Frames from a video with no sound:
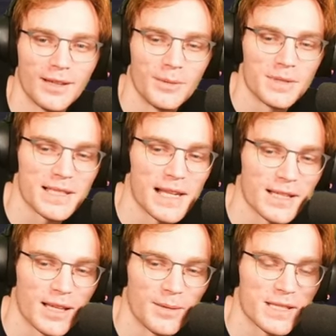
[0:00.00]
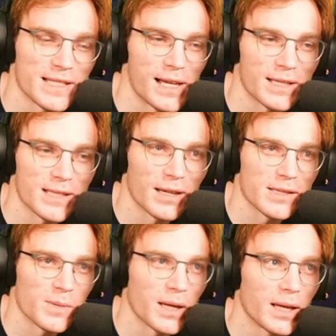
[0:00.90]
Smooge. Sex, like I
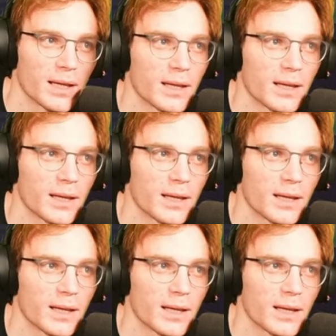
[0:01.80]
swear.